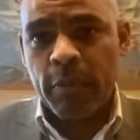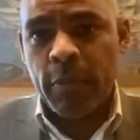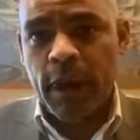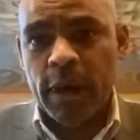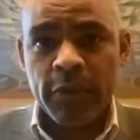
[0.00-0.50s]

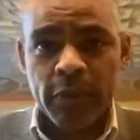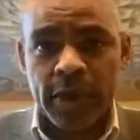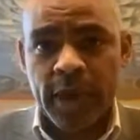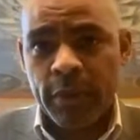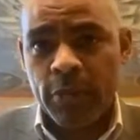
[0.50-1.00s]
uh, government
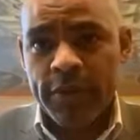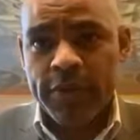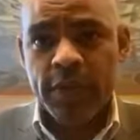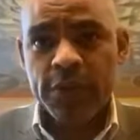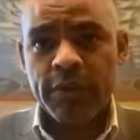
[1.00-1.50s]
and private
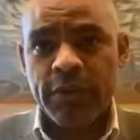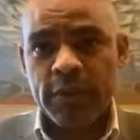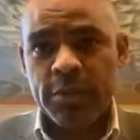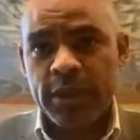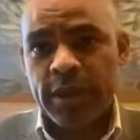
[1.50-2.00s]
sector
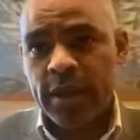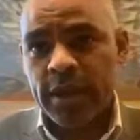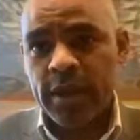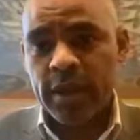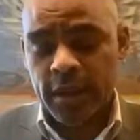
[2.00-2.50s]
investment that
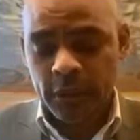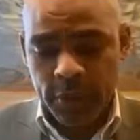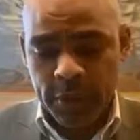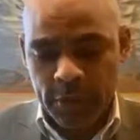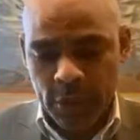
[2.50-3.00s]
that will
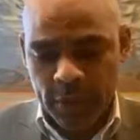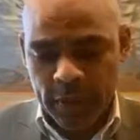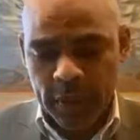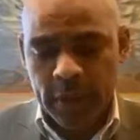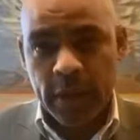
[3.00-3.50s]
be
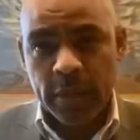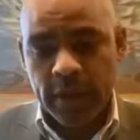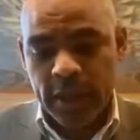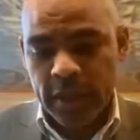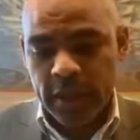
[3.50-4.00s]
moving um,
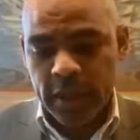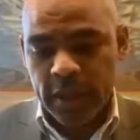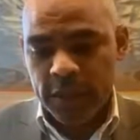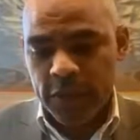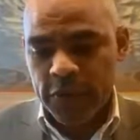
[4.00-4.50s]
in
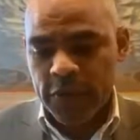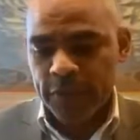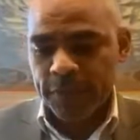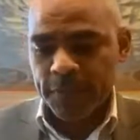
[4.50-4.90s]
the future.